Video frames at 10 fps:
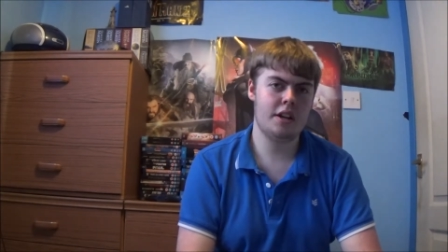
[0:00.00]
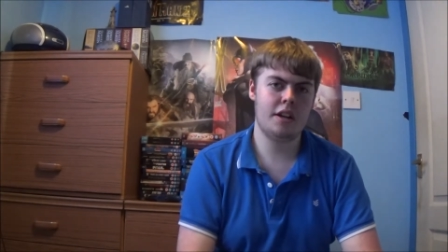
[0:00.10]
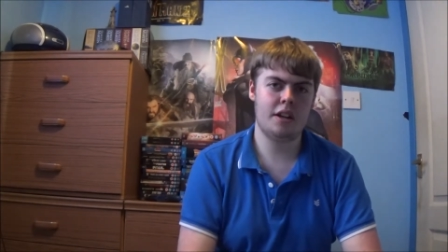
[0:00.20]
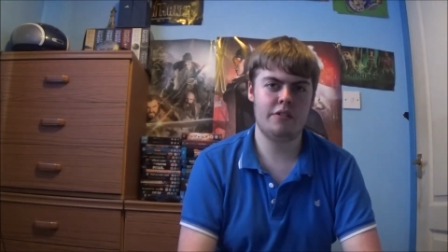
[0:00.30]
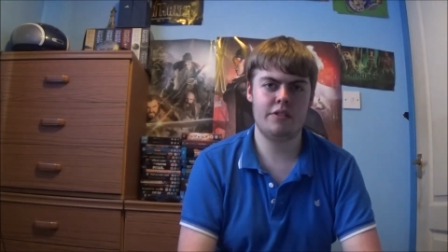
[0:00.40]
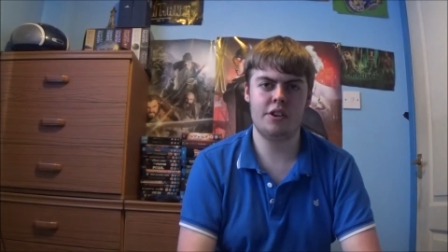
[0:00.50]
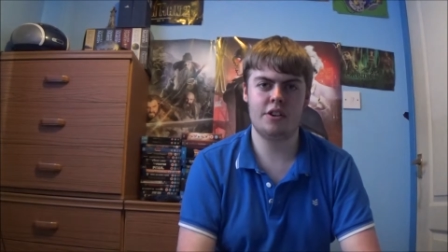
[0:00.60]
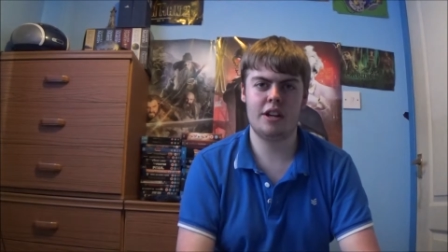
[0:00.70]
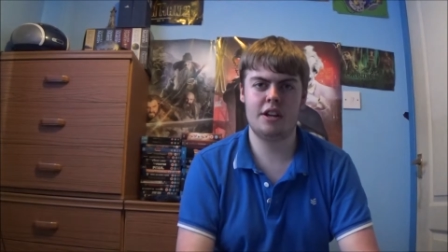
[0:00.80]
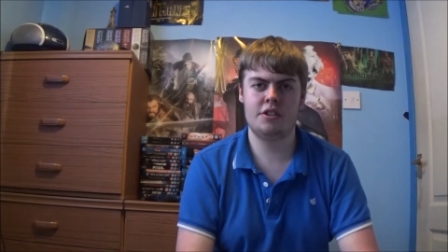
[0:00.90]
I have an
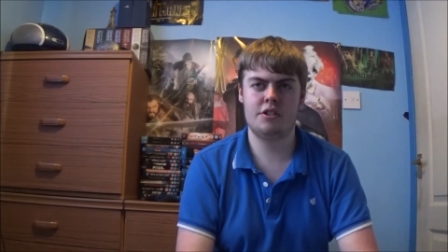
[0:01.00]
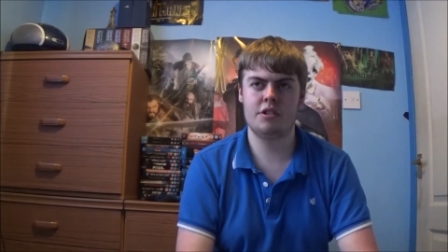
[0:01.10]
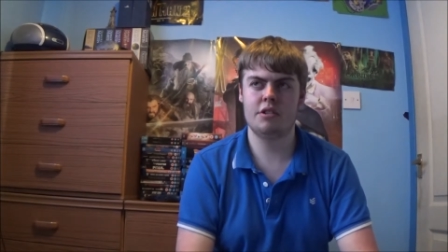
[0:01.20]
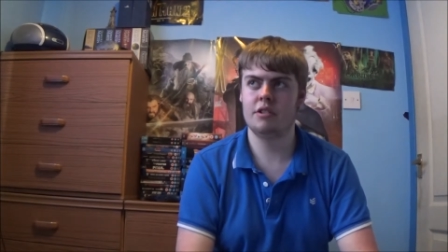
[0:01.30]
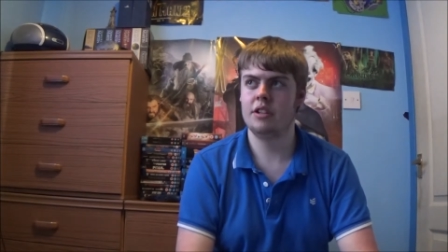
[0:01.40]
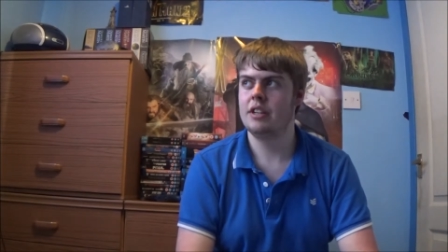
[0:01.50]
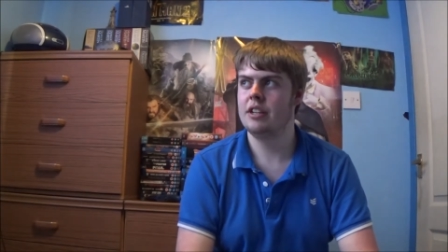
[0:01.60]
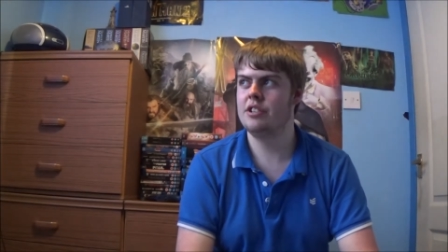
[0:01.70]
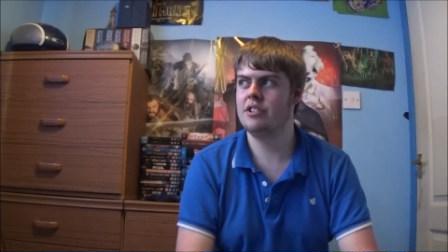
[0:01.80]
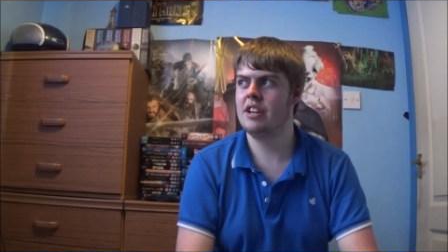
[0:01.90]
unnatural
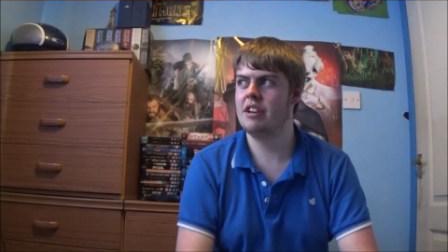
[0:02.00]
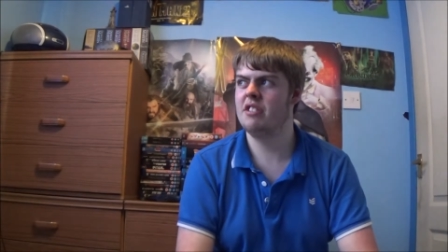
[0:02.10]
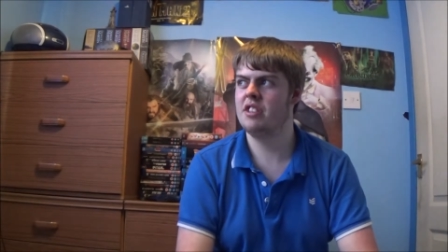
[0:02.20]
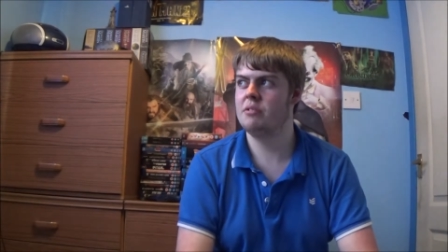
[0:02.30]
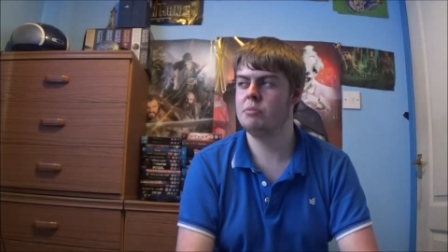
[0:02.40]
and unhealthy